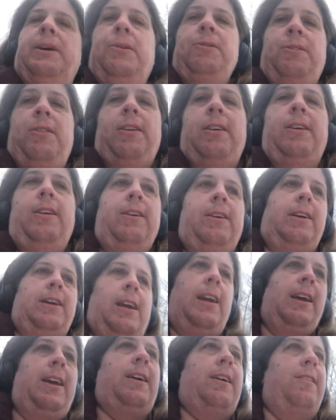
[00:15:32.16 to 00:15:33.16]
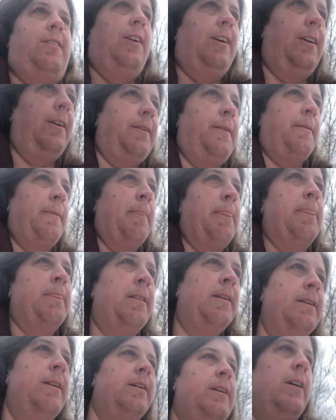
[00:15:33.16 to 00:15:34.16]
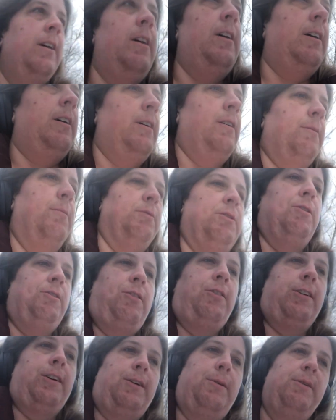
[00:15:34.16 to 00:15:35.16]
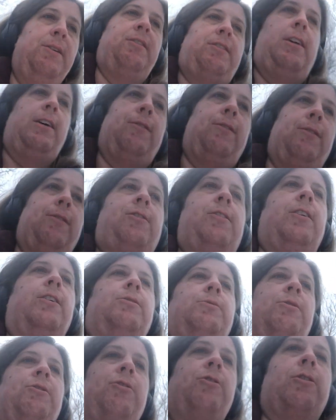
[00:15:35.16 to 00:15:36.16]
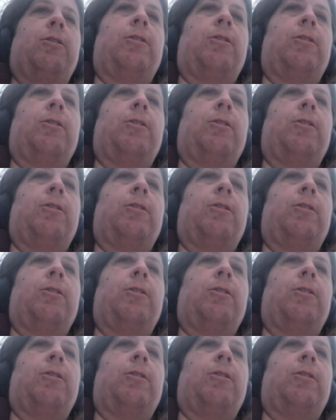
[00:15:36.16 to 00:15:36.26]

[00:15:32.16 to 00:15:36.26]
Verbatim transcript: I was a little kid, we used to always have snow as